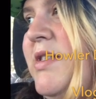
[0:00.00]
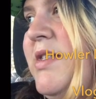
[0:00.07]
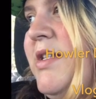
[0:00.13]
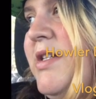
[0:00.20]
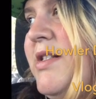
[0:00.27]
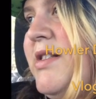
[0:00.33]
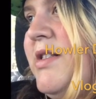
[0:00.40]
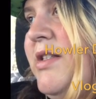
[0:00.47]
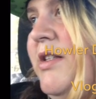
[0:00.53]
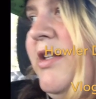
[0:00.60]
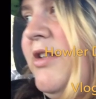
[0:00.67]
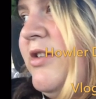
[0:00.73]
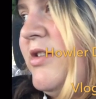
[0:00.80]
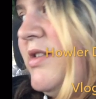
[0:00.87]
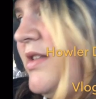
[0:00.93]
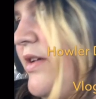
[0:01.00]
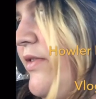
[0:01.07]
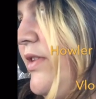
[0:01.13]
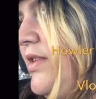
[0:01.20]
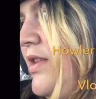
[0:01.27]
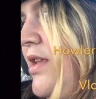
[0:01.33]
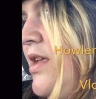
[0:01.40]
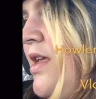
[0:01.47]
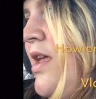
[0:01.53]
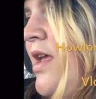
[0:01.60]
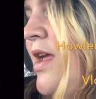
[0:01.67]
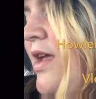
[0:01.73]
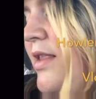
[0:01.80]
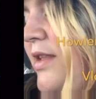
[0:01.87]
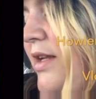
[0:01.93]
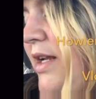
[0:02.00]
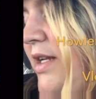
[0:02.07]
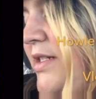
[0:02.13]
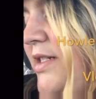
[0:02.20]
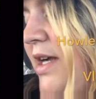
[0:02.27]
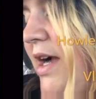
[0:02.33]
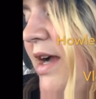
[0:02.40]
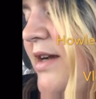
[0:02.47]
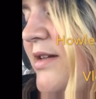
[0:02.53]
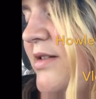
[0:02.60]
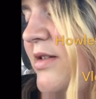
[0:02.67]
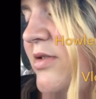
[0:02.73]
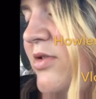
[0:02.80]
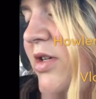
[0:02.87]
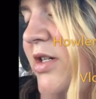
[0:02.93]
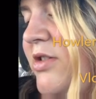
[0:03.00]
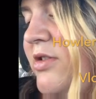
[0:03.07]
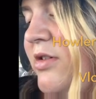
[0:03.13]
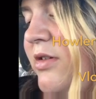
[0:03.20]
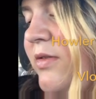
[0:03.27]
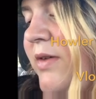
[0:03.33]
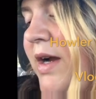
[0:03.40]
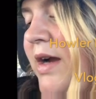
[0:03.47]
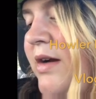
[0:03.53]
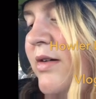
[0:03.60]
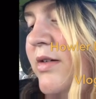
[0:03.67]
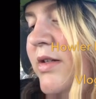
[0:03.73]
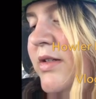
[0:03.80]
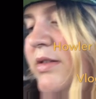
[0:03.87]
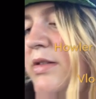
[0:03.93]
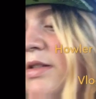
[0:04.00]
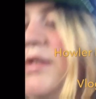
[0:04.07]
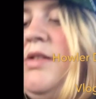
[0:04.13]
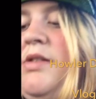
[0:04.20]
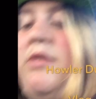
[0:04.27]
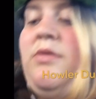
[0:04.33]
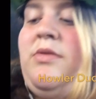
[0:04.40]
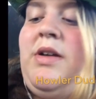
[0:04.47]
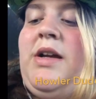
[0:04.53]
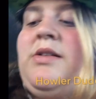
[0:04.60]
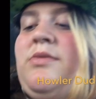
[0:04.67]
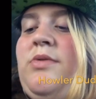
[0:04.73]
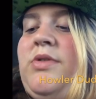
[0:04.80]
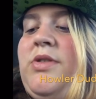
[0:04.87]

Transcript: sixth, then the other seventh. Then I died because I was trying to turn around, and these two guys were